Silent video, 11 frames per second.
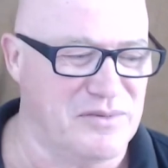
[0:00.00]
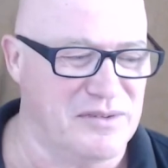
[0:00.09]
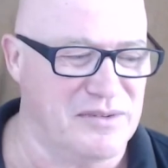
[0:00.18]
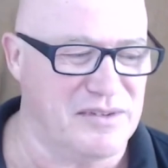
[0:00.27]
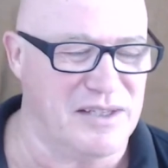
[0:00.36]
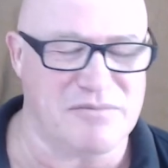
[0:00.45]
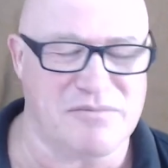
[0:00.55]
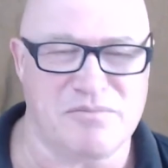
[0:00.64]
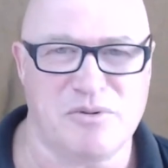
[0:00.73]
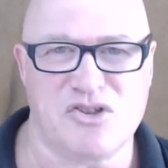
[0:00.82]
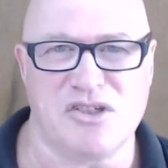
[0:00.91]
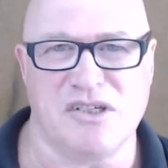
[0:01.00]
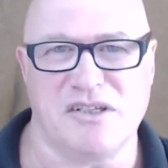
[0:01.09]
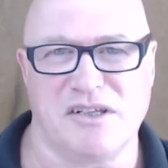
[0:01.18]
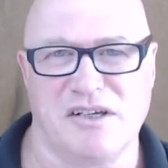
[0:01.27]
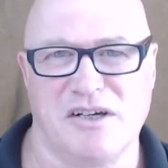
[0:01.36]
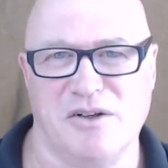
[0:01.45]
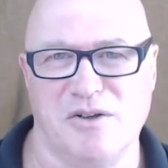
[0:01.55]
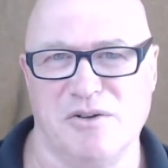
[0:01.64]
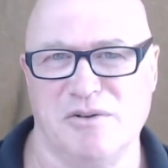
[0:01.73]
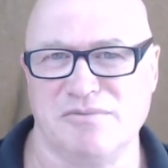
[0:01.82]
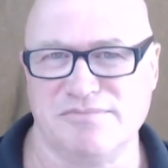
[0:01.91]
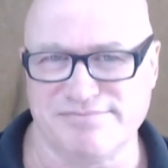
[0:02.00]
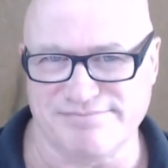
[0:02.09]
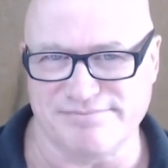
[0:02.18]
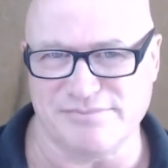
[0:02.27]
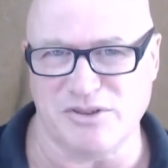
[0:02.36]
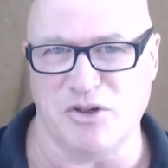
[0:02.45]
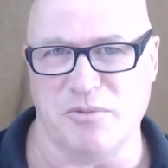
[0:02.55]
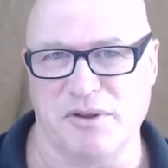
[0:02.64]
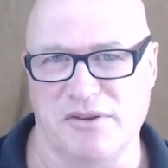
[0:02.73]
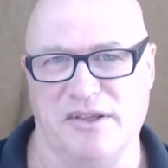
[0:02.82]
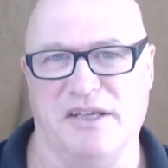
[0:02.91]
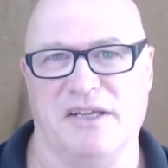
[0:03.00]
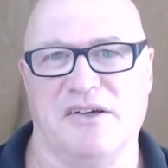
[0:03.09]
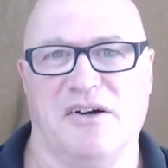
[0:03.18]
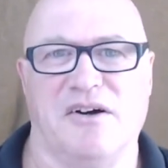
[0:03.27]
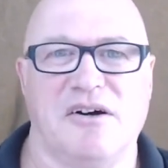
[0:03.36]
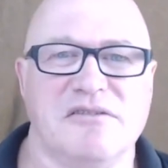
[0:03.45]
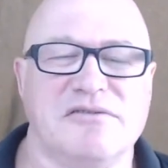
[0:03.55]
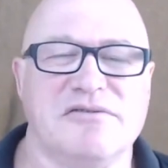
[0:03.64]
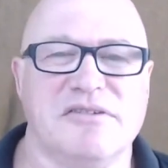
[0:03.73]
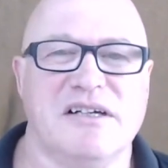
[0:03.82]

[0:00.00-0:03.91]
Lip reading: That puts you into the whole human thing of